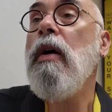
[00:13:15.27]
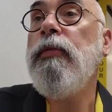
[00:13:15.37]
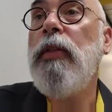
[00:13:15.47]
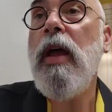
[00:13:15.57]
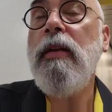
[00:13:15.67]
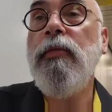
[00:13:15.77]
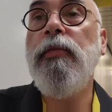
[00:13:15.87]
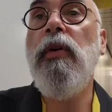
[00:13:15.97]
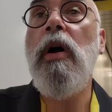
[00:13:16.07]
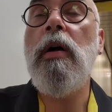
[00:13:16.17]
Our flight
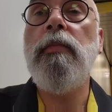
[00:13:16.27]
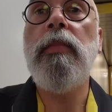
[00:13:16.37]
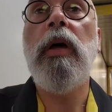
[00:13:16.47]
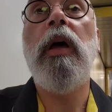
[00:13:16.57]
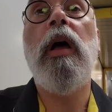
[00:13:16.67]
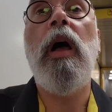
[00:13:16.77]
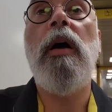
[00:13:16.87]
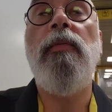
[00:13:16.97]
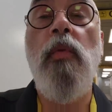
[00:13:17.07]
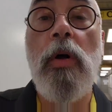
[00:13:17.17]
from
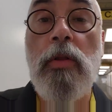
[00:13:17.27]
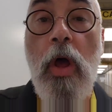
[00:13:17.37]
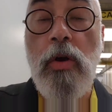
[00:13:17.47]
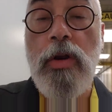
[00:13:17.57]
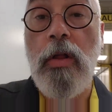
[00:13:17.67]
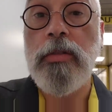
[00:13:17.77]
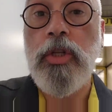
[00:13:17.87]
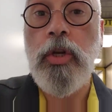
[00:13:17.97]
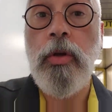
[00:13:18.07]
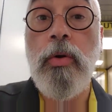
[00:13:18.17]
Fort Lauderdale
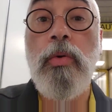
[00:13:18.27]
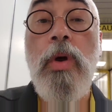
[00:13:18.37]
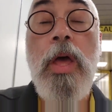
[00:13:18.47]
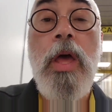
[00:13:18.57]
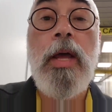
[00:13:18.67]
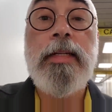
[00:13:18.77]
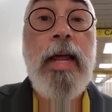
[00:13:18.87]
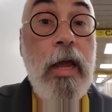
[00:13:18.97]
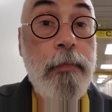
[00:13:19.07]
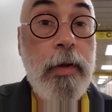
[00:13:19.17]
to
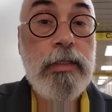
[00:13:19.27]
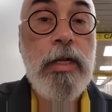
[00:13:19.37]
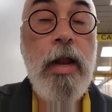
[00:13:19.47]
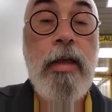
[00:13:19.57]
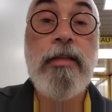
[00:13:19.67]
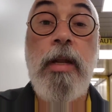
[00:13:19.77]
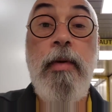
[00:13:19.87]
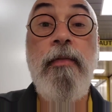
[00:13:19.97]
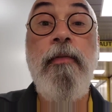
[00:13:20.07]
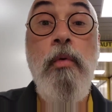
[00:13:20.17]
Tampa tonight is going
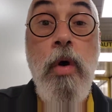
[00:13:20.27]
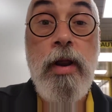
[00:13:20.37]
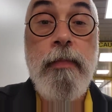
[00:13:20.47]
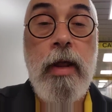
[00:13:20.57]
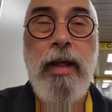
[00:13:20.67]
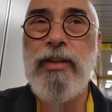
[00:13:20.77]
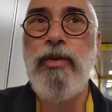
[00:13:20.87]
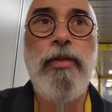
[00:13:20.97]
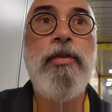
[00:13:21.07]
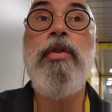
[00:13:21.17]
to be 40 minutes
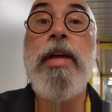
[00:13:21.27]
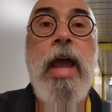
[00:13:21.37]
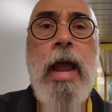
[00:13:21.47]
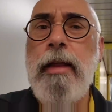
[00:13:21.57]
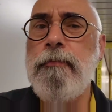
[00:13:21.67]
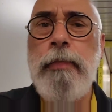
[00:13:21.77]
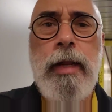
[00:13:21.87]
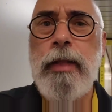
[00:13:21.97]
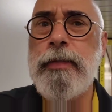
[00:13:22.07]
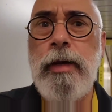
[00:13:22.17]
or 38
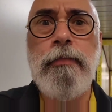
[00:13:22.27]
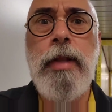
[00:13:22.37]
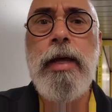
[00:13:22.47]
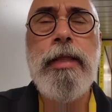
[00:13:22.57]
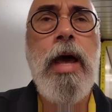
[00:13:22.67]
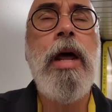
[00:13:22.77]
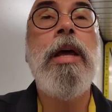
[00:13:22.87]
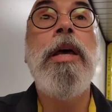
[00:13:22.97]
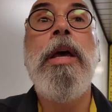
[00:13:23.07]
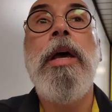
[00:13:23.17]
minutes, something like that.
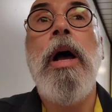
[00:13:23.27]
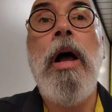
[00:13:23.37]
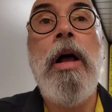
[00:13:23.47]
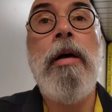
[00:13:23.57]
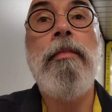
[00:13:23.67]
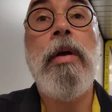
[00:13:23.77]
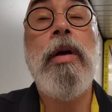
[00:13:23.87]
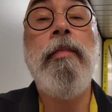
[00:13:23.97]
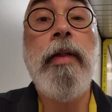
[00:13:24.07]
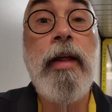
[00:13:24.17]

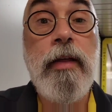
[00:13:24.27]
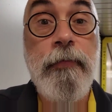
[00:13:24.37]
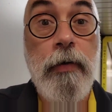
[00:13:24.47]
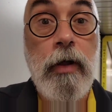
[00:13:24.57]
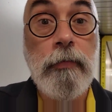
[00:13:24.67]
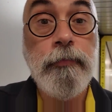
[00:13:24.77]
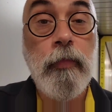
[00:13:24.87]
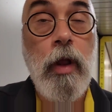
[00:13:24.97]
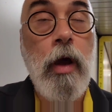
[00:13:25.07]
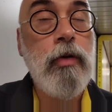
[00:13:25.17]
Completely full,
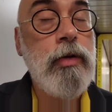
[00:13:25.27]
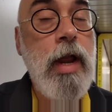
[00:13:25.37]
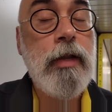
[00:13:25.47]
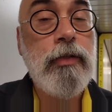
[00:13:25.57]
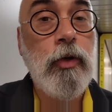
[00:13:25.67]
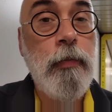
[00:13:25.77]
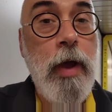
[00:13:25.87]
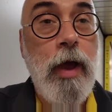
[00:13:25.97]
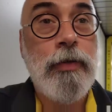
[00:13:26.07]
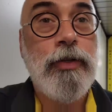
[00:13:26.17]
182
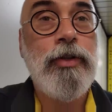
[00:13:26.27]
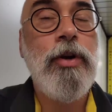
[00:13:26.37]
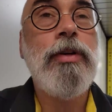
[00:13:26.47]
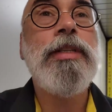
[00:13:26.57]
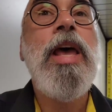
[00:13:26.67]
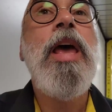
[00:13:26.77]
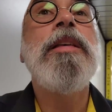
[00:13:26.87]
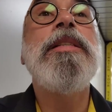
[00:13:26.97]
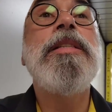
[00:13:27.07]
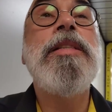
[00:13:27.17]
passengers,
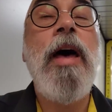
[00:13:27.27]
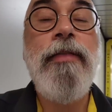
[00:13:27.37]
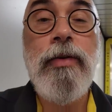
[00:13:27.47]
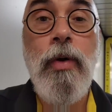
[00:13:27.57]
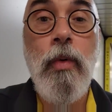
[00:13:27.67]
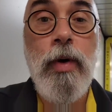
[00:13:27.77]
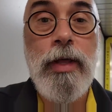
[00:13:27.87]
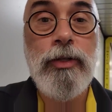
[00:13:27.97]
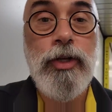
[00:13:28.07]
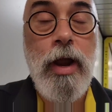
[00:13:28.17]
7
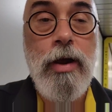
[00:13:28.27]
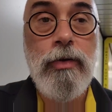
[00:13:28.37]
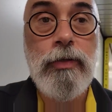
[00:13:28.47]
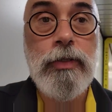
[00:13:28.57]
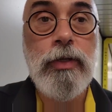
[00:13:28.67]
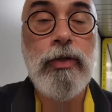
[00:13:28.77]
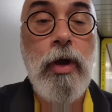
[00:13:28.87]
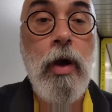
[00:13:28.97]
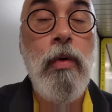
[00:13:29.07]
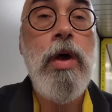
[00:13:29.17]
wheelchairs.
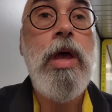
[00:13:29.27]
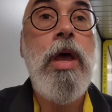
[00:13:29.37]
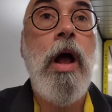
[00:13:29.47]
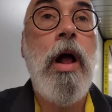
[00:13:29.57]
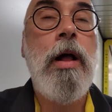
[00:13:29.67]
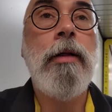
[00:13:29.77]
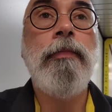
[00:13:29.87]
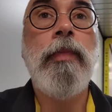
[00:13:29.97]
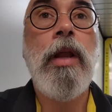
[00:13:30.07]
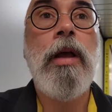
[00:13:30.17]
So,
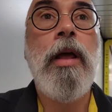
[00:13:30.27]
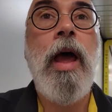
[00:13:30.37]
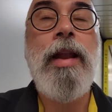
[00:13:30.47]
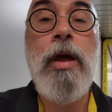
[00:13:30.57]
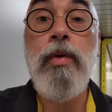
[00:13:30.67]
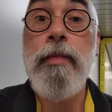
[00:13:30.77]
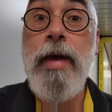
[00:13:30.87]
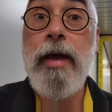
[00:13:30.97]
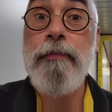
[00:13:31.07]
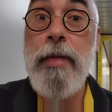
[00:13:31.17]
and I only
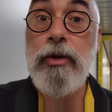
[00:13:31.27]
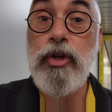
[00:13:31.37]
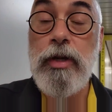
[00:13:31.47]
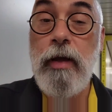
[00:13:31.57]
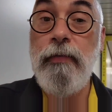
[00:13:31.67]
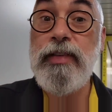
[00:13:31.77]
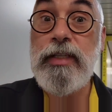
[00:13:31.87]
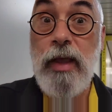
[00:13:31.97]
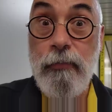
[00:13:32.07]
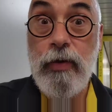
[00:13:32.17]
make mention of
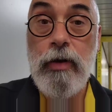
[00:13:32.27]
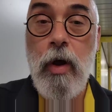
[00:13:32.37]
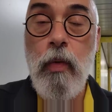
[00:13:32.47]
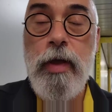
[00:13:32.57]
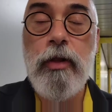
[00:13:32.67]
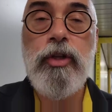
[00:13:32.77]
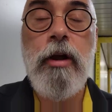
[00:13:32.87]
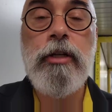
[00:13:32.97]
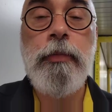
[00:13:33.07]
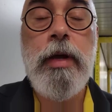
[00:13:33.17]
7
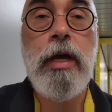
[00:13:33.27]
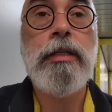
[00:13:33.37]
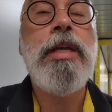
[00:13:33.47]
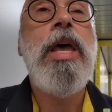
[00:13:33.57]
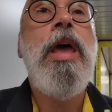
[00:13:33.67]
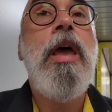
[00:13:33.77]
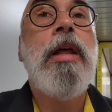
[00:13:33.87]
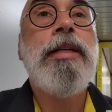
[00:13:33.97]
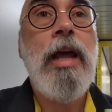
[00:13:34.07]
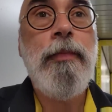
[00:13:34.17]
wheelchairs because
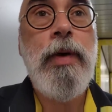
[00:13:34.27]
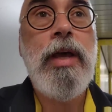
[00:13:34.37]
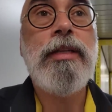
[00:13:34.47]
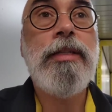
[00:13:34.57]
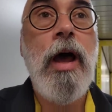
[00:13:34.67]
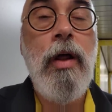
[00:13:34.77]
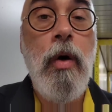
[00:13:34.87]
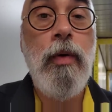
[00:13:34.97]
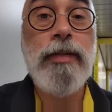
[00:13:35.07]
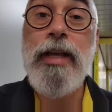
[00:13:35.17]
Tampa is not
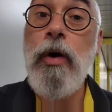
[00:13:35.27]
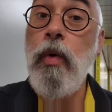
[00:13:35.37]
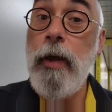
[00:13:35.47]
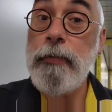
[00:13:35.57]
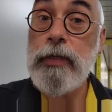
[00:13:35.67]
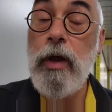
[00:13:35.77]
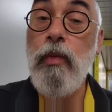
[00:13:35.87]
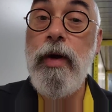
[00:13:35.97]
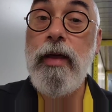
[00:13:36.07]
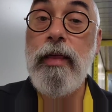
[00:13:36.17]
always equipped
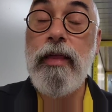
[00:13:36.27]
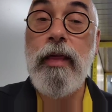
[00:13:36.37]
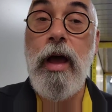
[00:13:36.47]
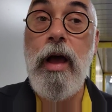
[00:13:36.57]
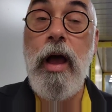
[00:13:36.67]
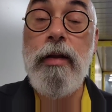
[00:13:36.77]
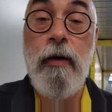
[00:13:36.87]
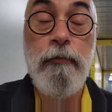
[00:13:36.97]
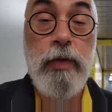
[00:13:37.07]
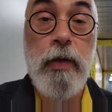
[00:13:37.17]
with
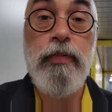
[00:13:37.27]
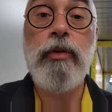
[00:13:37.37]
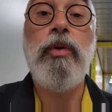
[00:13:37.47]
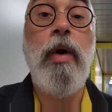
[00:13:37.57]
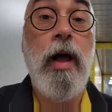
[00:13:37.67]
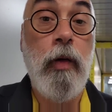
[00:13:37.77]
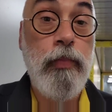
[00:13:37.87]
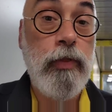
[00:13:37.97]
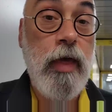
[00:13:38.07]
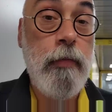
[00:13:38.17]
enough people to
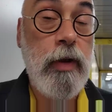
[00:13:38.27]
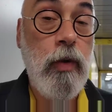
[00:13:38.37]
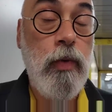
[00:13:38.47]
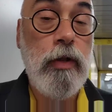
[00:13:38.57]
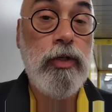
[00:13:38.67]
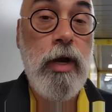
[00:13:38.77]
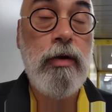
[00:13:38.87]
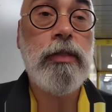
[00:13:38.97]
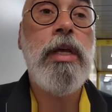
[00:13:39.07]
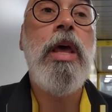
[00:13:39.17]
help with that many
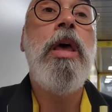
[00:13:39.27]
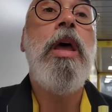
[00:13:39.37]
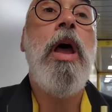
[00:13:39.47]
wheelchairs.